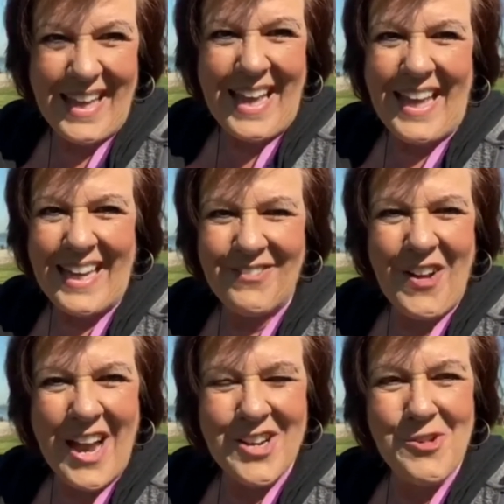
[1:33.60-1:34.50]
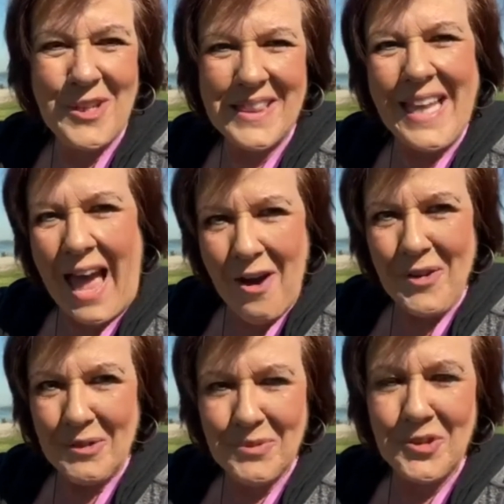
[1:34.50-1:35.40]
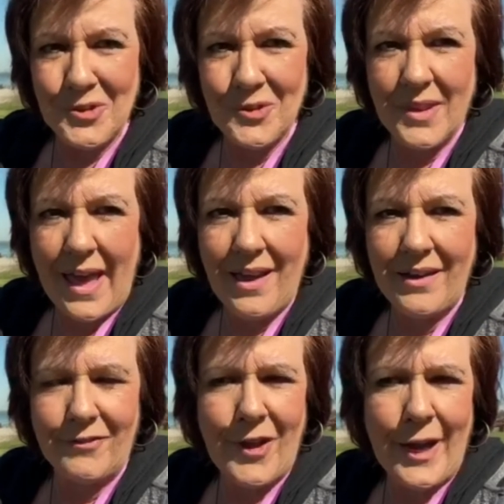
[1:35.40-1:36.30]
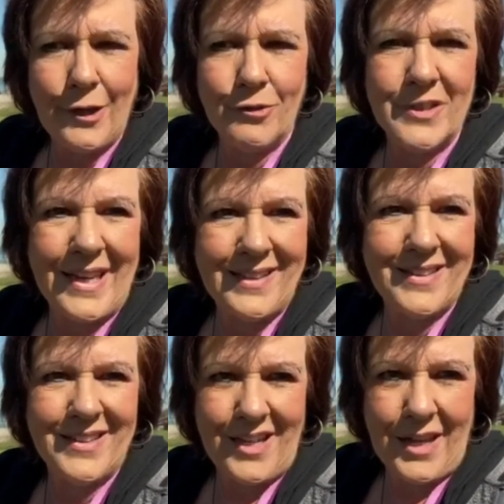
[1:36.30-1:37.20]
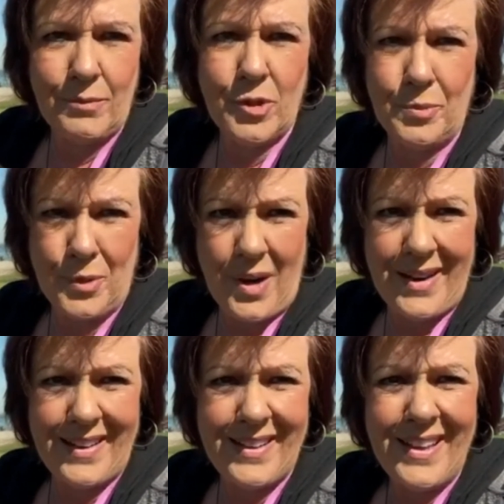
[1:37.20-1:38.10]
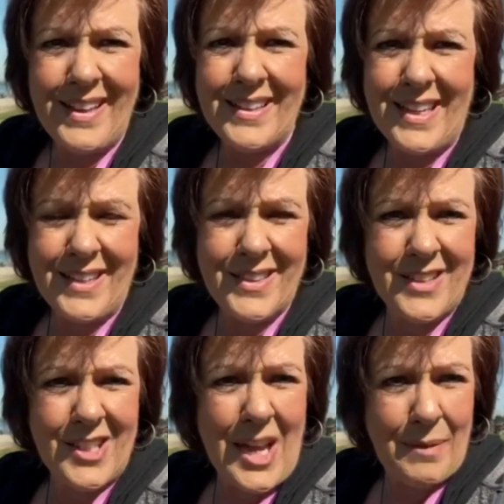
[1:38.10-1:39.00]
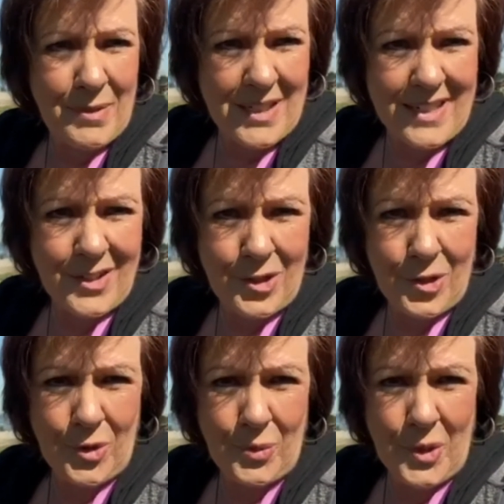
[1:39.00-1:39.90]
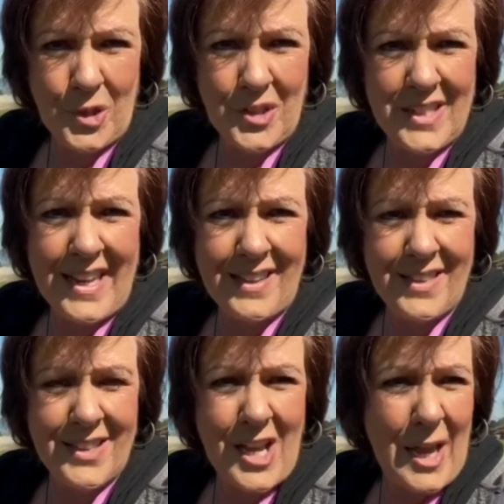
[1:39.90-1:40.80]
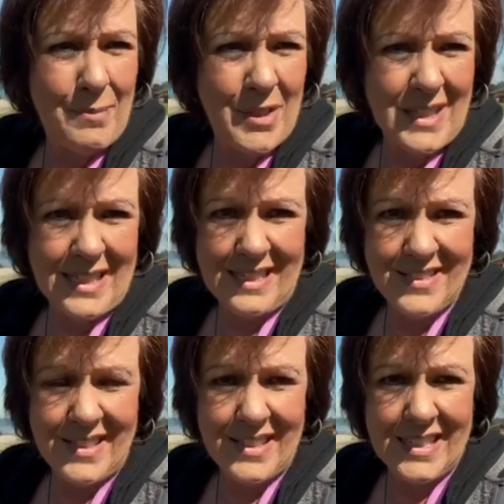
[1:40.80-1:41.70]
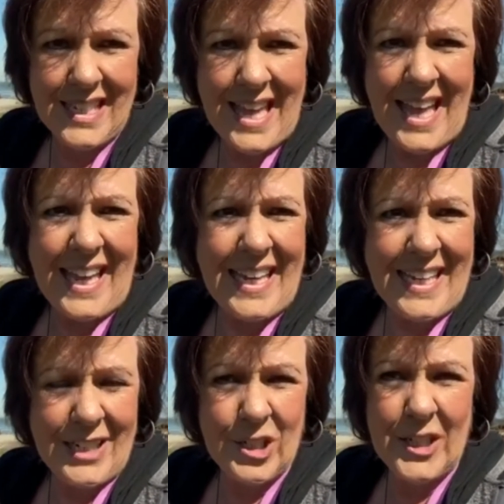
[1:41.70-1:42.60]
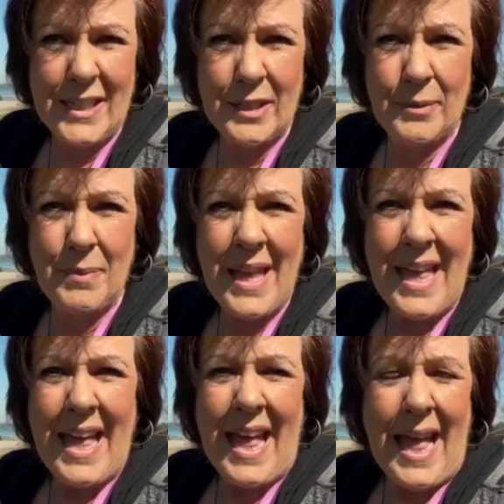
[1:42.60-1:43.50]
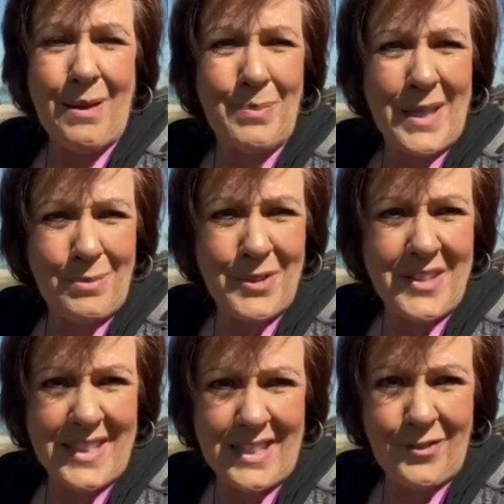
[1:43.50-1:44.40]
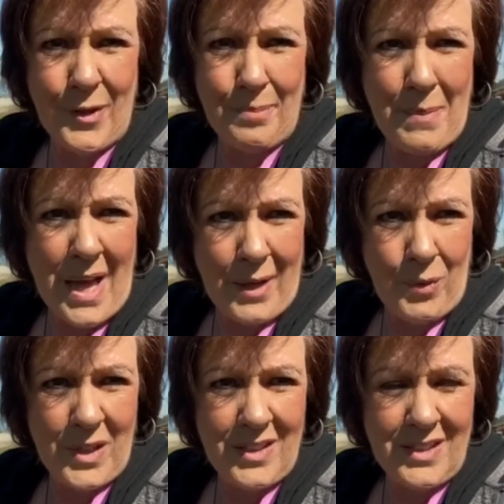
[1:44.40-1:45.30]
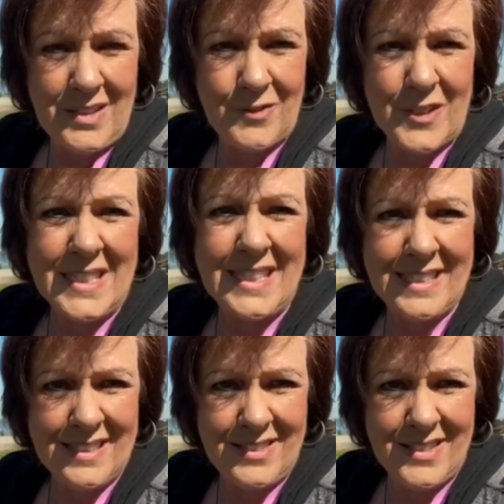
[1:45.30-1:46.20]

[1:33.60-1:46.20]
And if I don't allow Him to do that, if I don't take the time to pray, take the time to get into the Word, take the time to listen and hear Him and be able to give up my will for His,